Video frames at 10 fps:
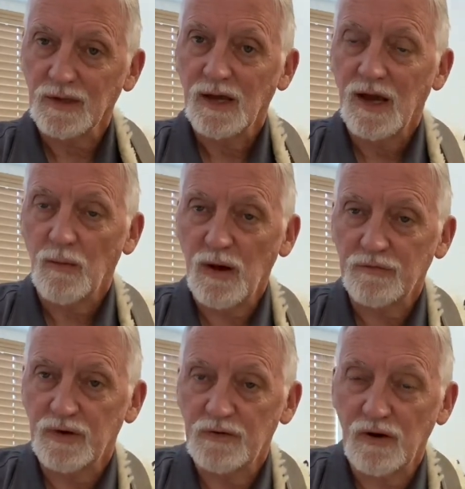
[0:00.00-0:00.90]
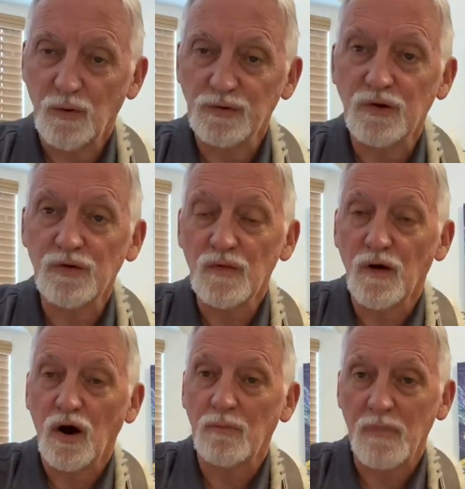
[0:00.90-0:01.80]
However, if I want to do the
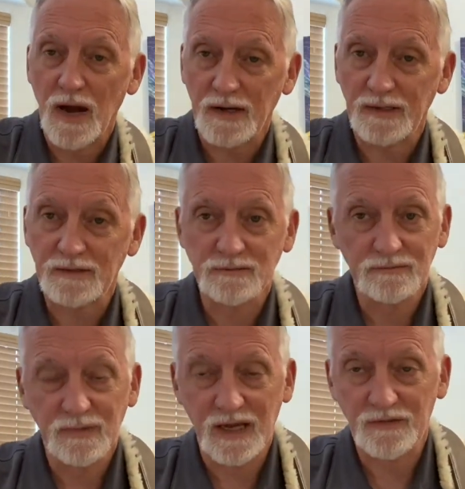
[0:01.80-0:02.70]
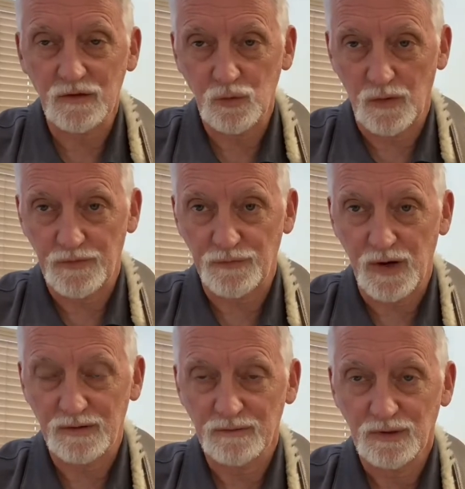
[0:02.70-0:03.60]
harmonic at the 12th fret,